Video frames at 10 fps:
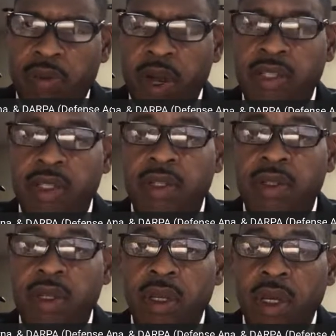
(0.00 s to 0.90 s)

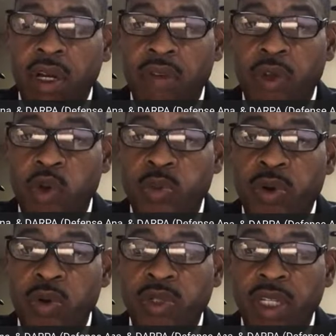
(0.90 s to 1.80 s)
presence of those
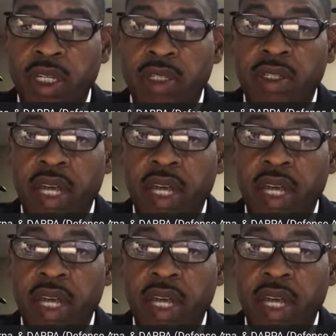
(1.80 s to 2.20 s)
proteins